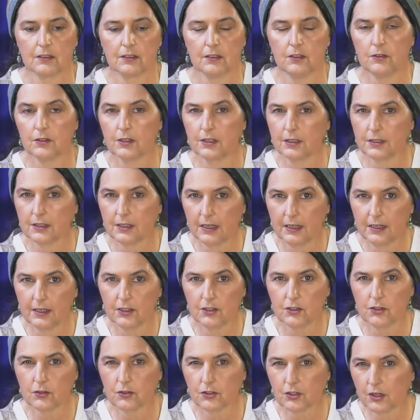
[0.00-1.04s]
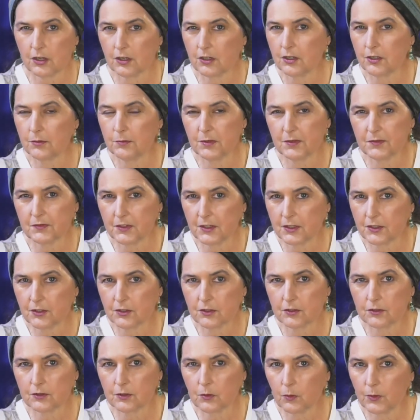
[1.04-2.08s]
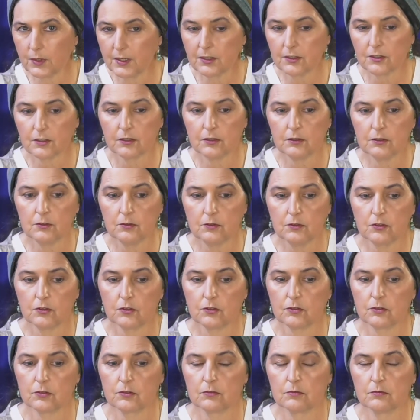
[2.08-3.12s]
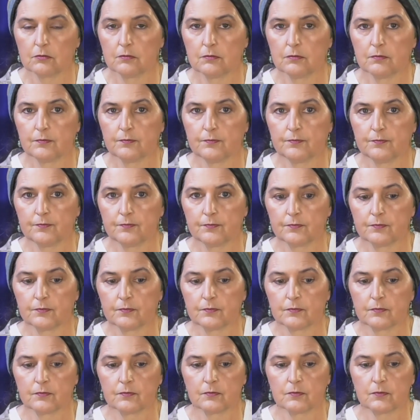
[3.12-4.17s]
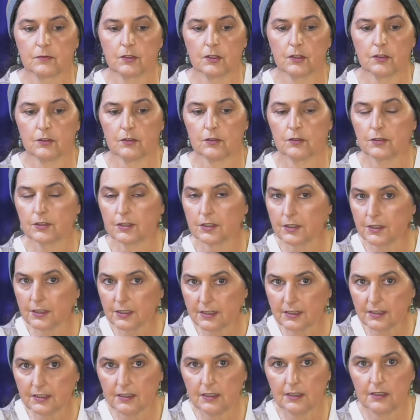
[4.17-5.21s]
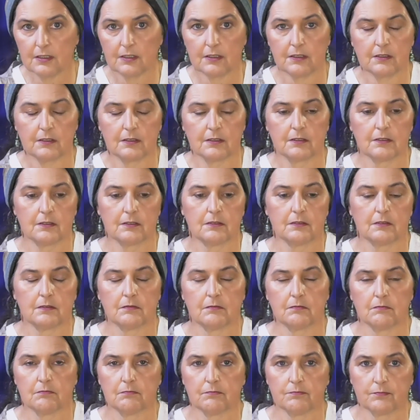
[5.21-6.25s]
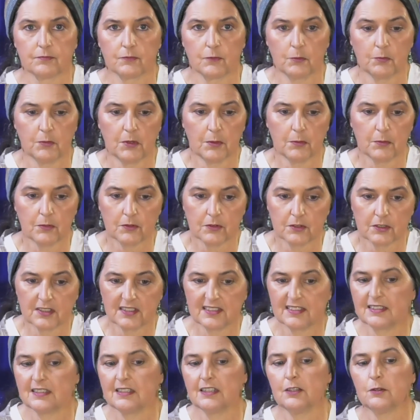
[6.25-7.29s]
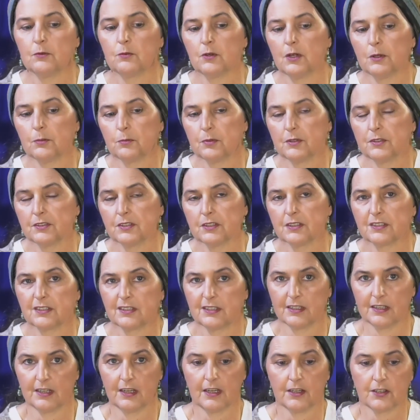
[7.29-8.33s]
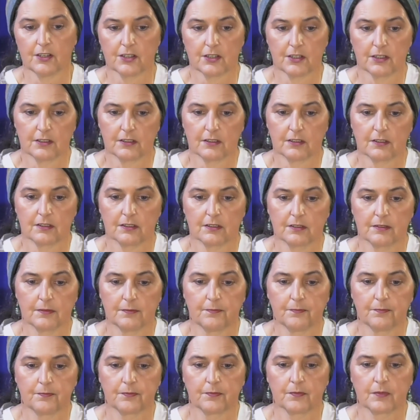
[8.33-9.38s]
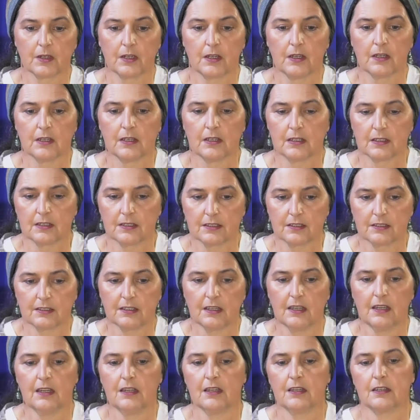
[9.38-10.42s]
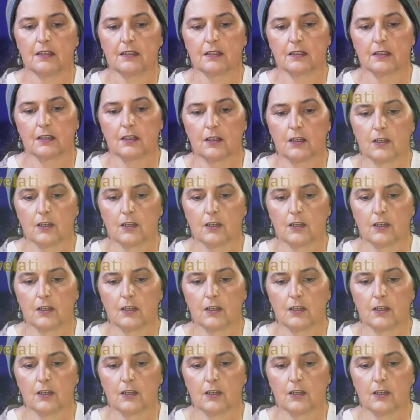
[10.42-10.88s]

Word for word: Who can the angels harm if they turn the winds loose? the earth and the sea. Remember, the sea represents the nations. Saying,